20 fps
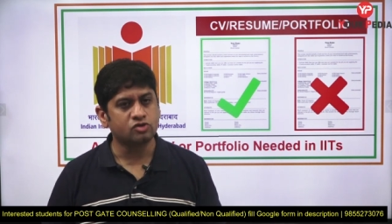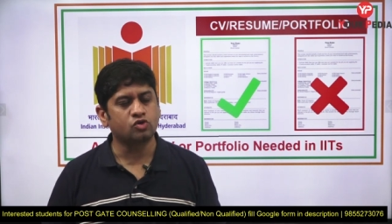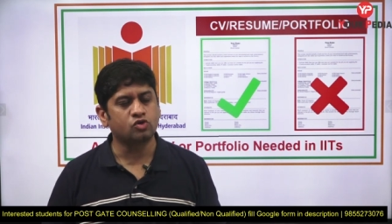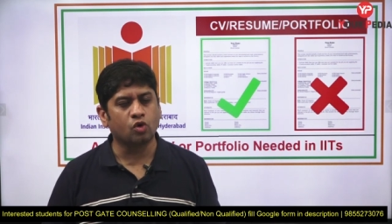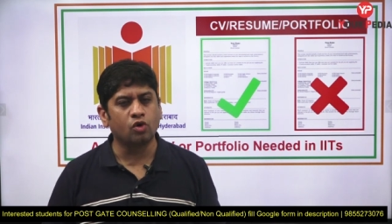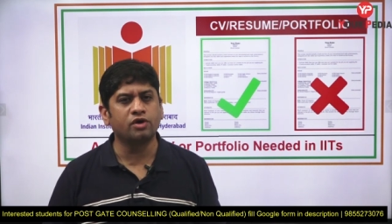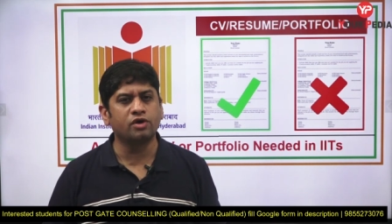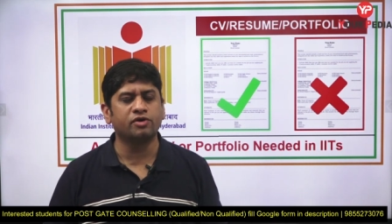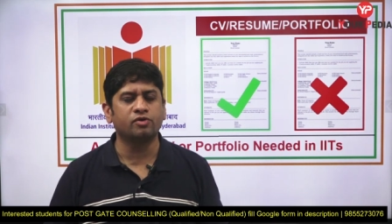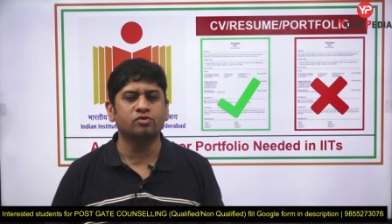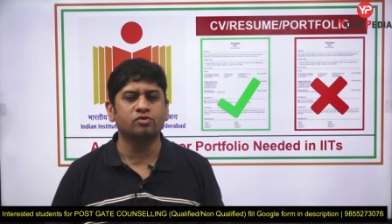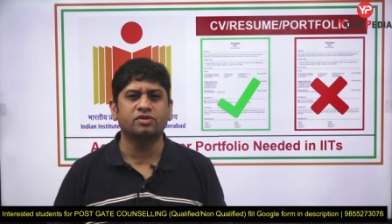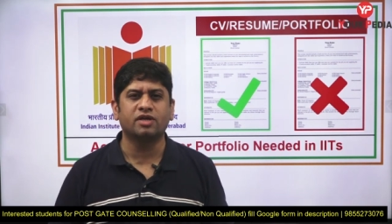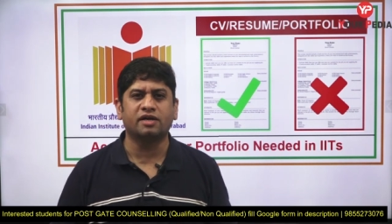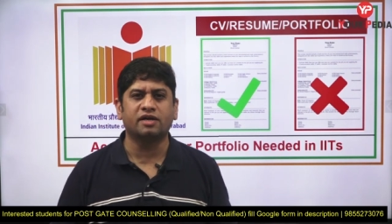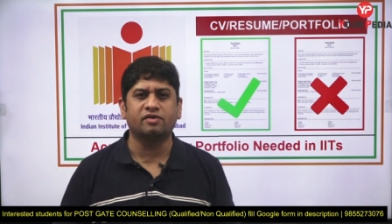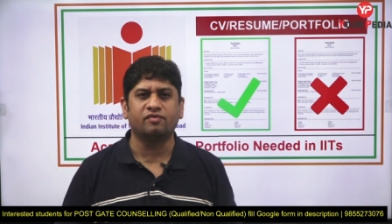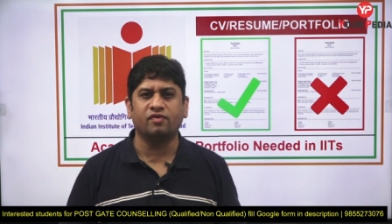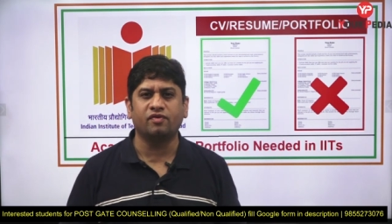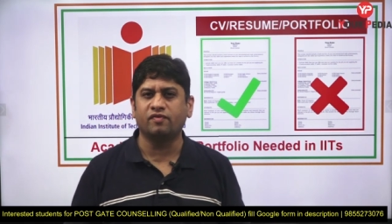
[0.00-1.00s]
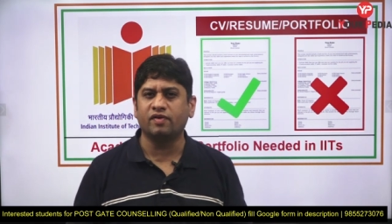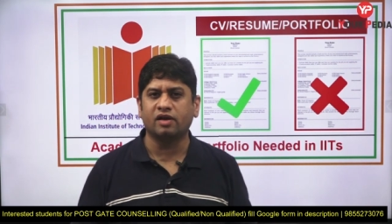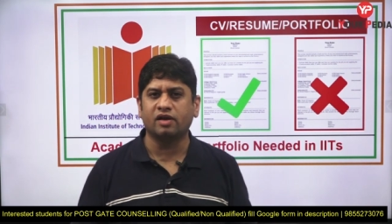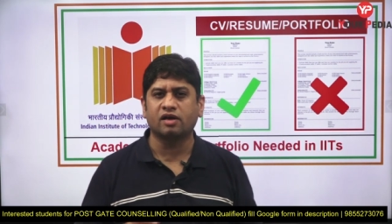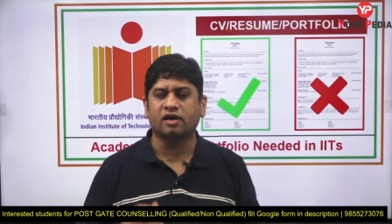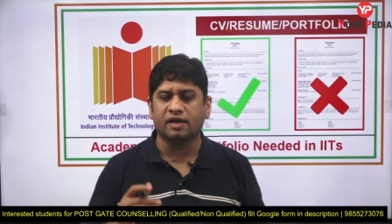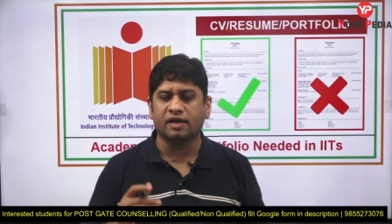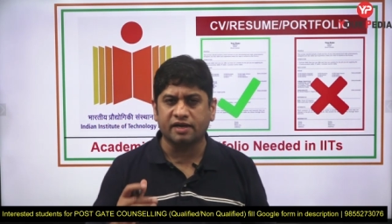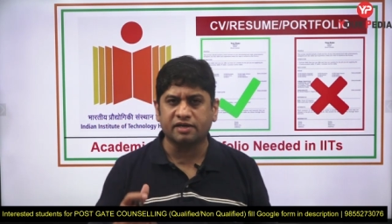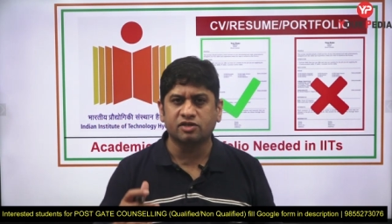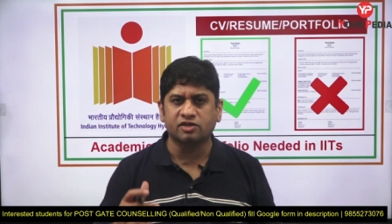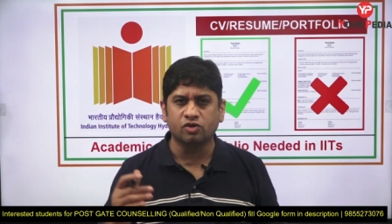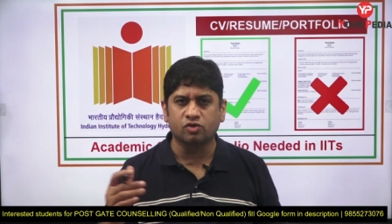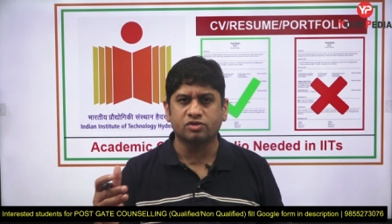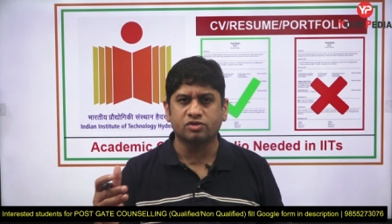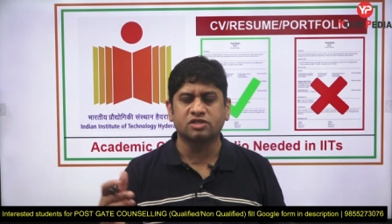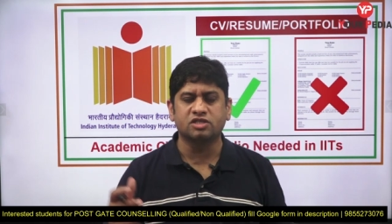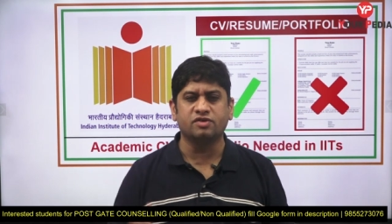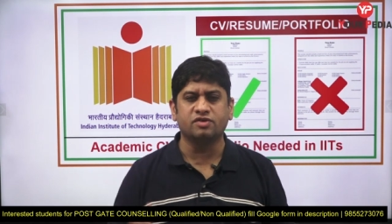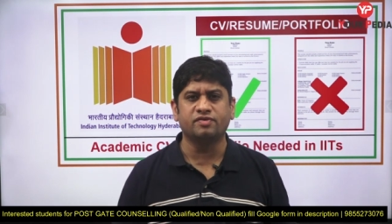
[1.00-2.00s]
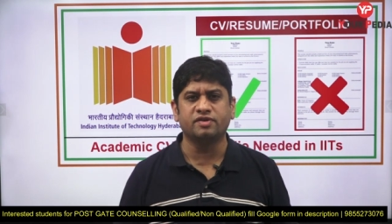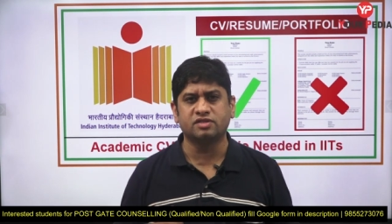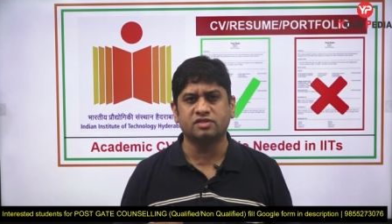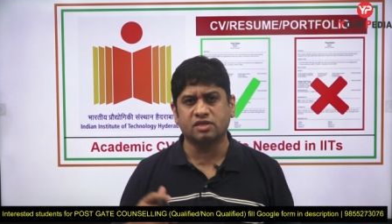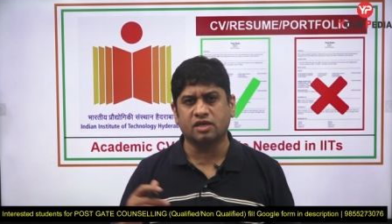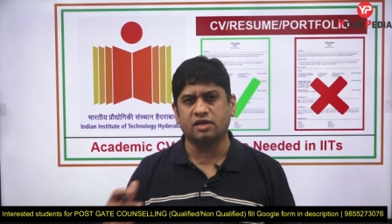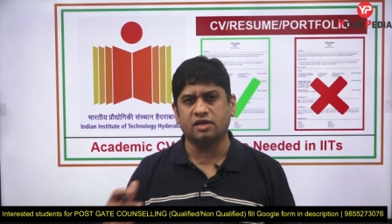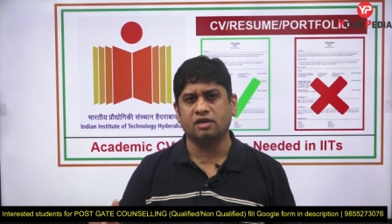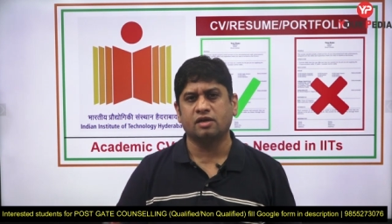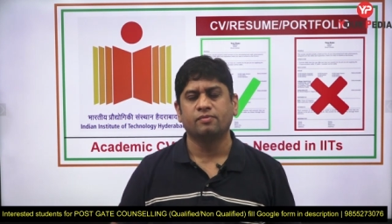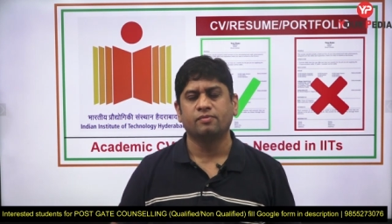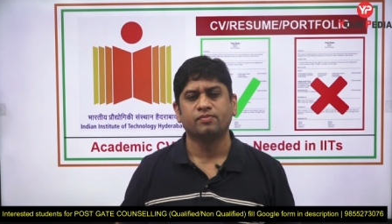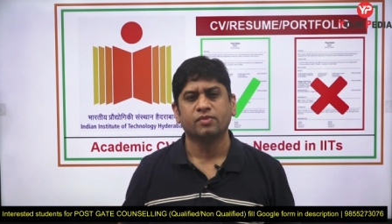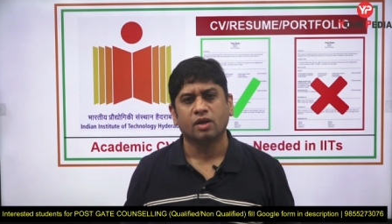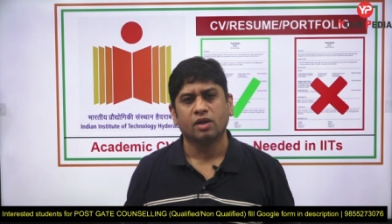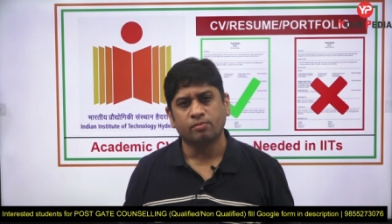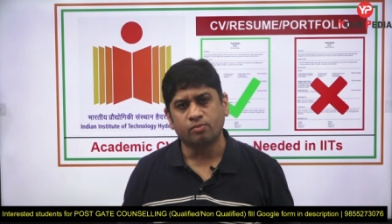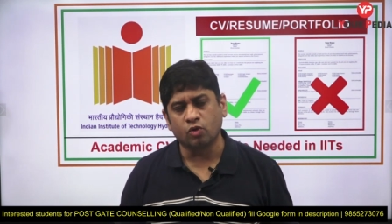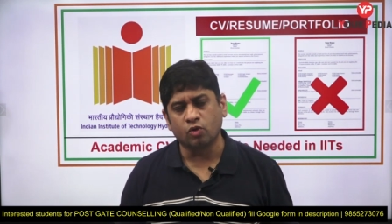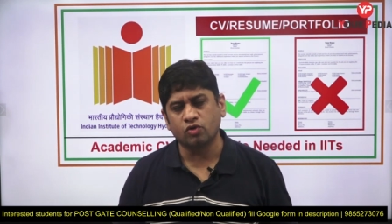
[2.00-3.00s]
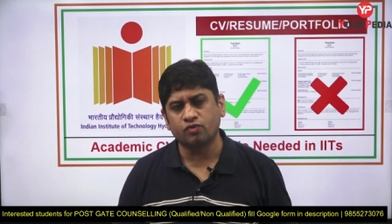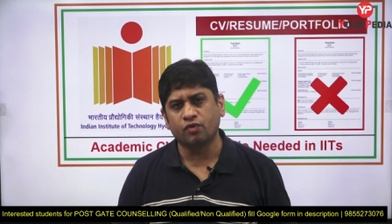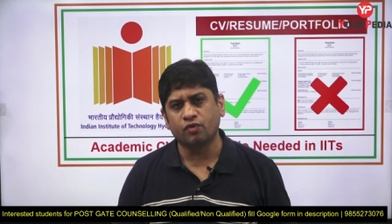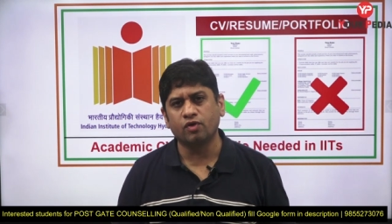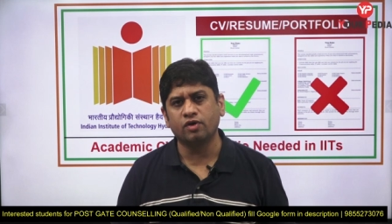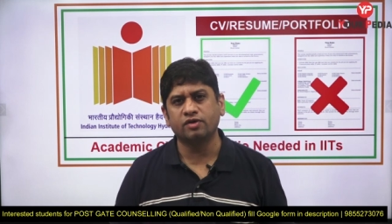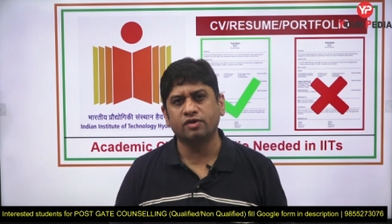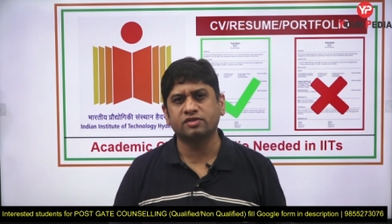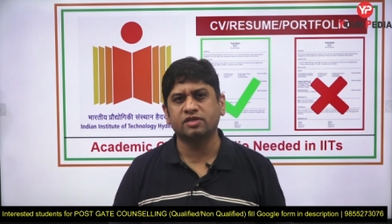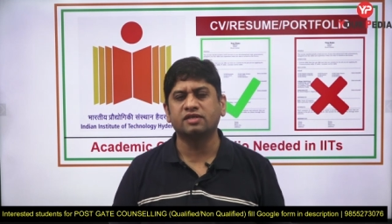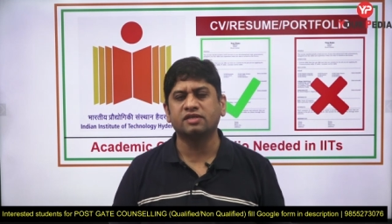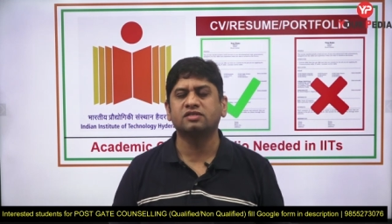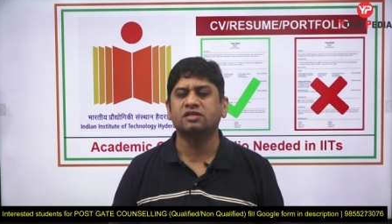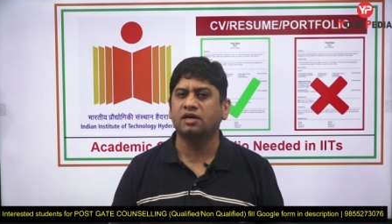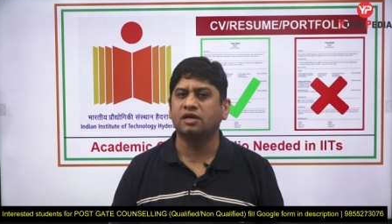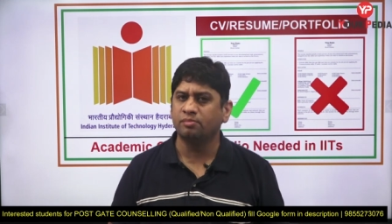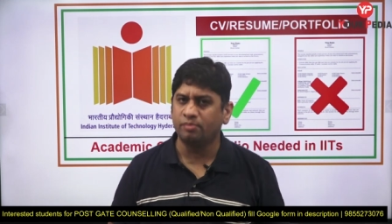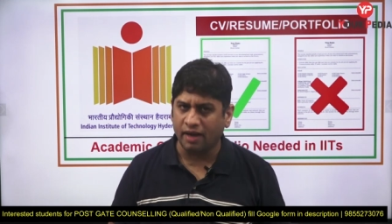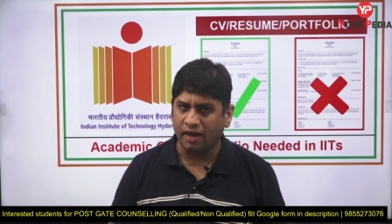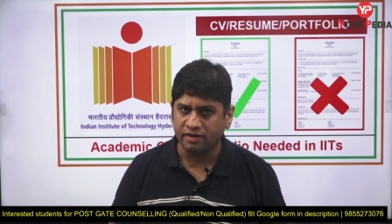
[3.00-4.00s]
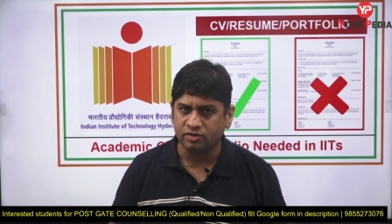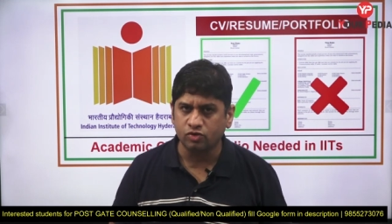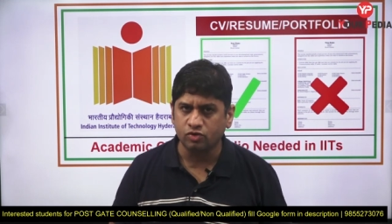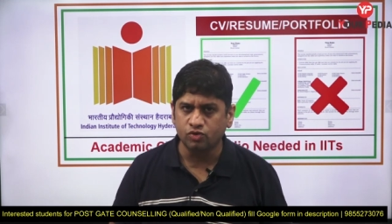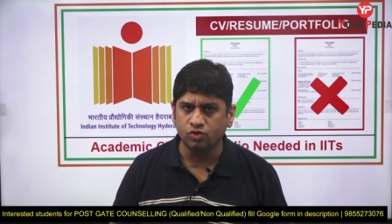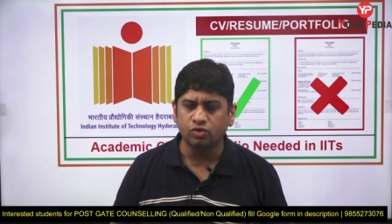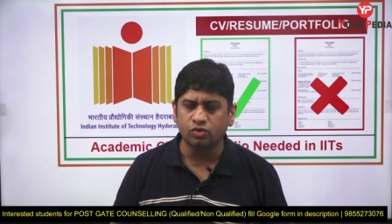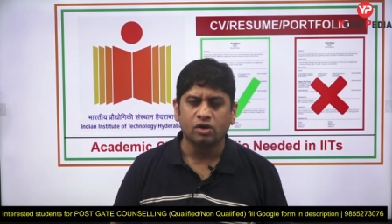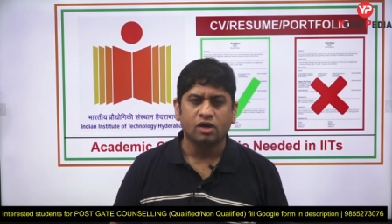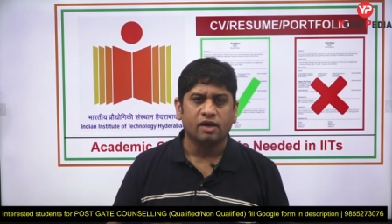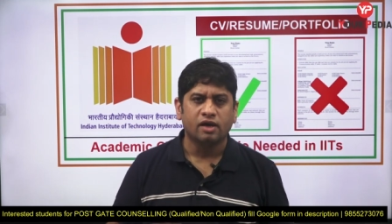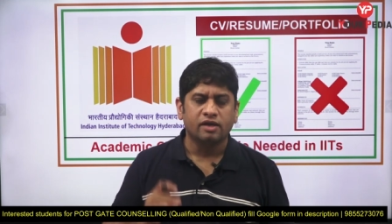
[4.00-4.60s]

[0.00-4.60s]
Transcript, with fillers: told you that we will correct your CVs and portfolios and send back to you,